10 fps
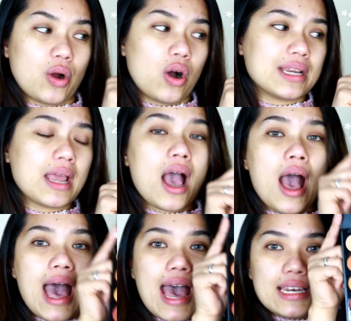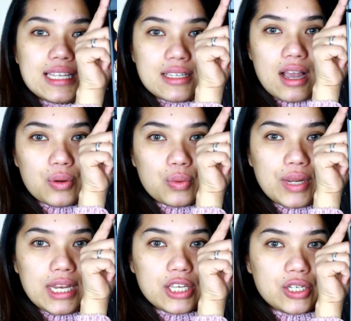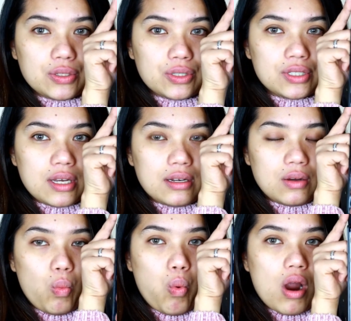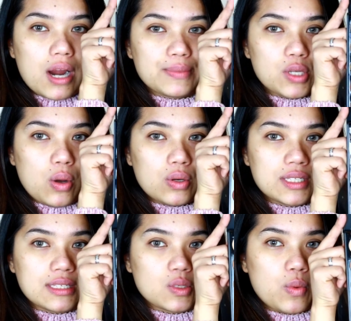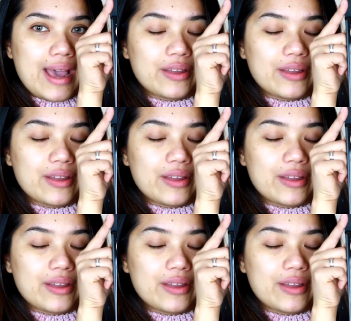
on, and these are really good warm tones. That's why I